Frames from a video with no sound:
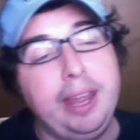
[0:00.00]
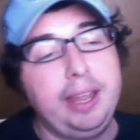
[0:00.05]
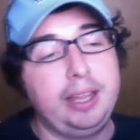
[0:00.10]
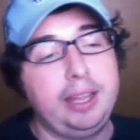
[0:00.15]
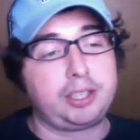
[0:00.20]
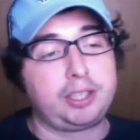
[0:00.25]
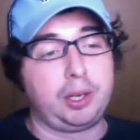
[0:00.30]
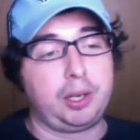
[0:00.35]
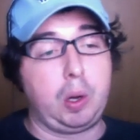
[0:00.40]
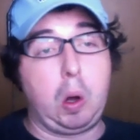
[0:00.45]

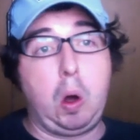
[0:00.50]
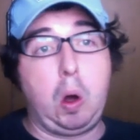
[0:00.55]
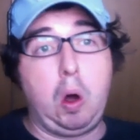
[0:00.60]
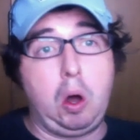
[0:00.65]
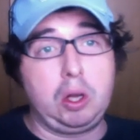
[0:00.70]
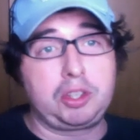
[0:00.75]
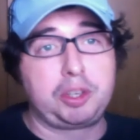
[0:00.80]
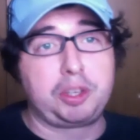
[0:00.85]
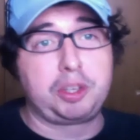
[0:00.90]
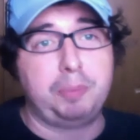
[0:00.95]
is an
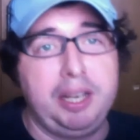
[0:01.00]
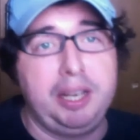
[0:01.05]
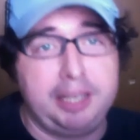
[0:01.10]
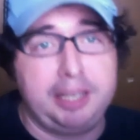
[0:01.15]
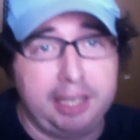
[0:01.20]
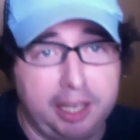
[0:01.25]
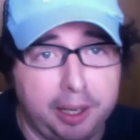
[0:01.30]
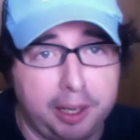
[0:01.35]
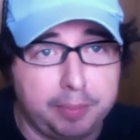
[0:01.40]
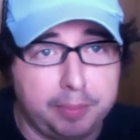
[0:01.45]
awesome
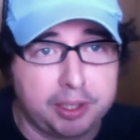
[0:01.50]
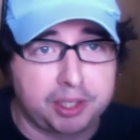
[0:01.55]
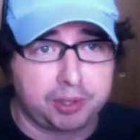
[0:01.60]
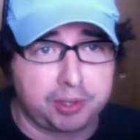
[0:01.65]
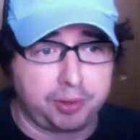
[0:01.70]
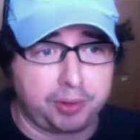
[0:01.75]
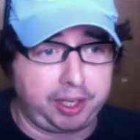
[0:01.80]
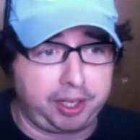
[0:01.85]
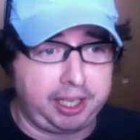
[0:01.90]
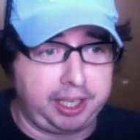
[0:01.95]
idea,
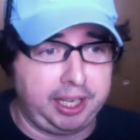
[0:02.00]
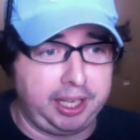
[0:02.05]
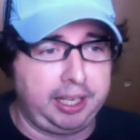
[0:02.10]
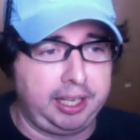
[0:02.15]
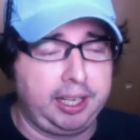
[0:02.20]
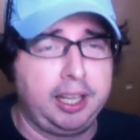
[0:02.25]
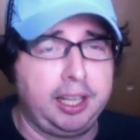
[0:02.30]
Mr. the King.